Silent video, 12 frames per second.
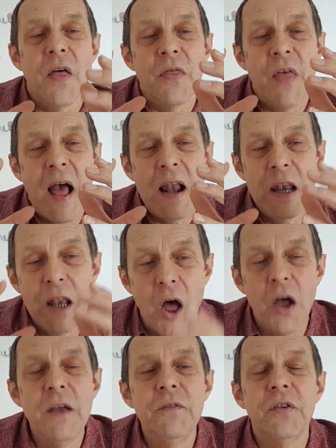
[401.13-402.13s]
their
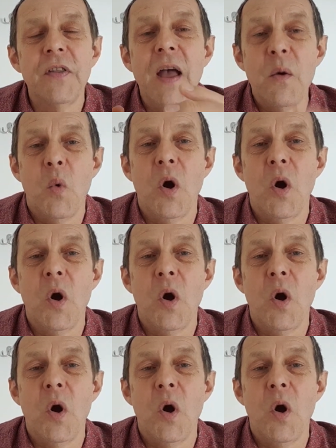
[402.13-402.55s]
lives and their